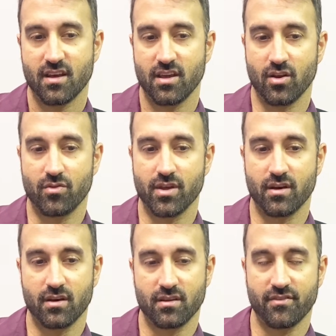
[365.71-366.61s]

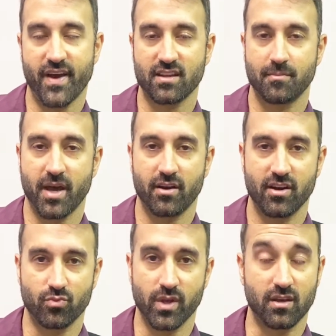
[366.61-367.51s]
the fact of the matter
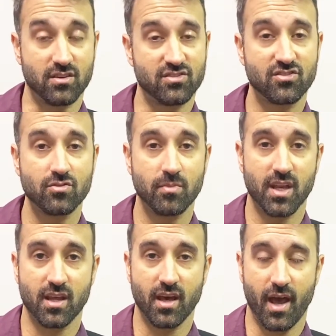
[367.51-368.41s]
is we consume
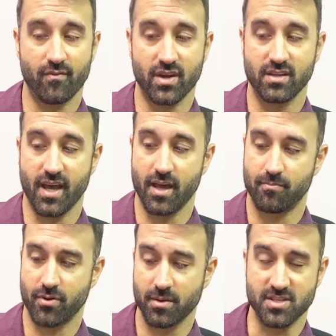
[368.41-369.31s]
media every day,
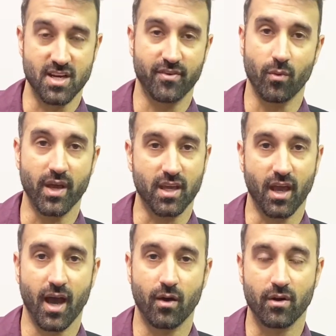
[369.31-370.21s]
pretty much every waking
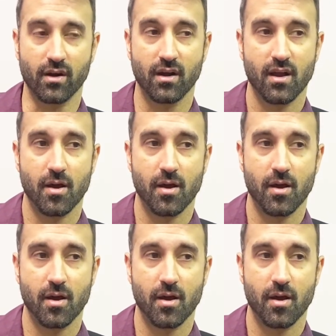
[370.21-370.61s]
hour,